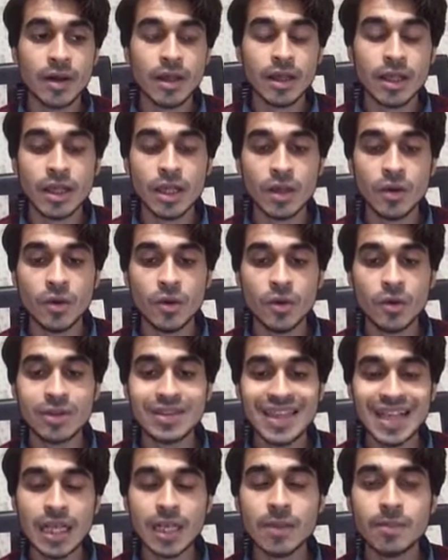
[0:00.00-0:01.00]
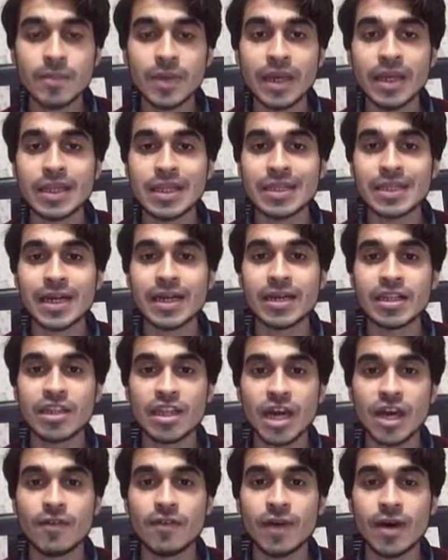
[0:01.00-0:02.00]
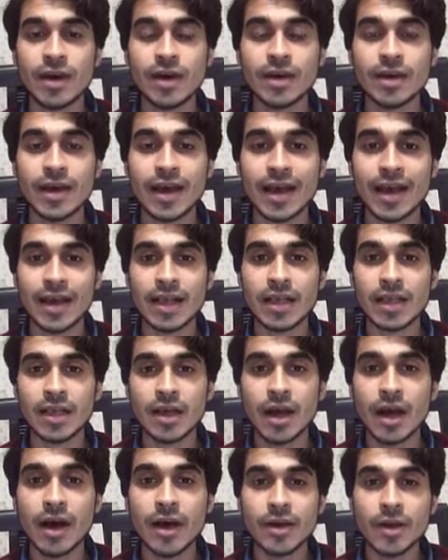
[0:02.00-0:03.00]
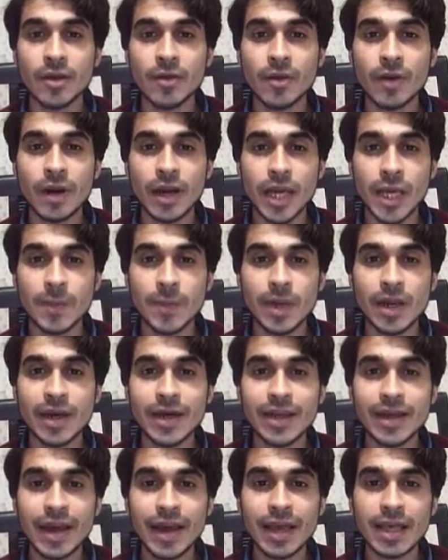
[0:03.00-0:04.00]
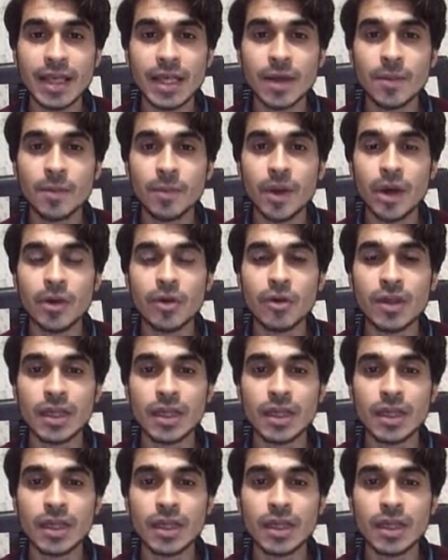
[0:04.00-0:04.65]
So this means that Java has higher reliability as compared to